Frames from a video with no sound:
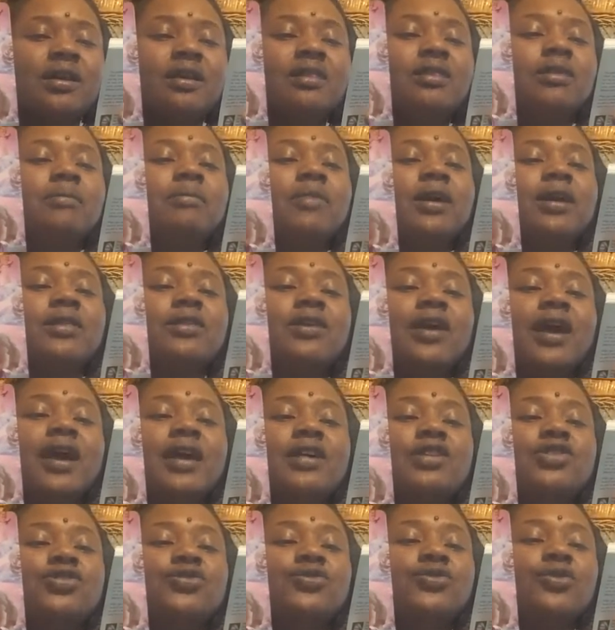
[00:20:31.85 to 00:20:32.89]
the mother
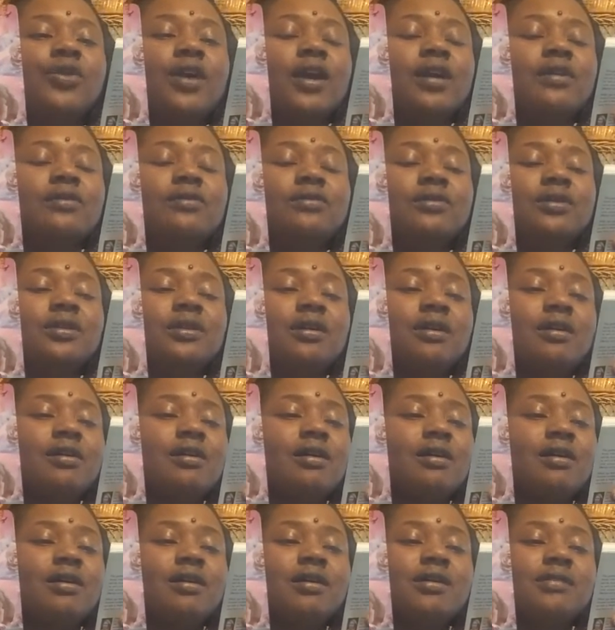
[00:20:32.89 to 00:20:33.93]
has you cradled in her
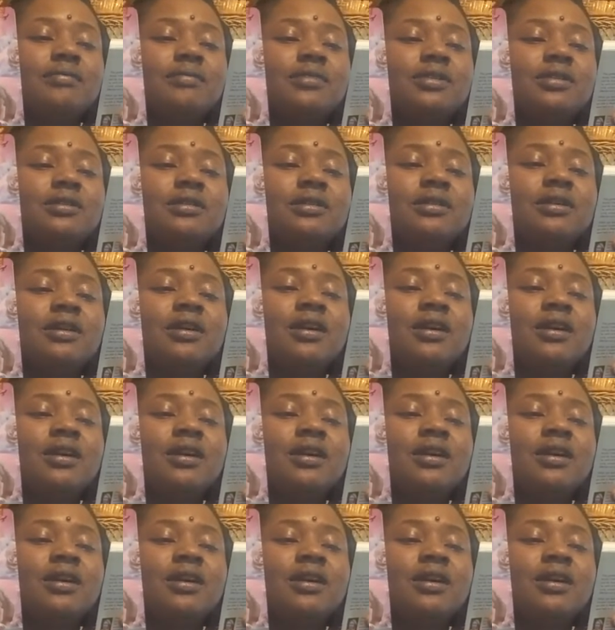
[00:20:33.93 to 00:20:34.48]
arms.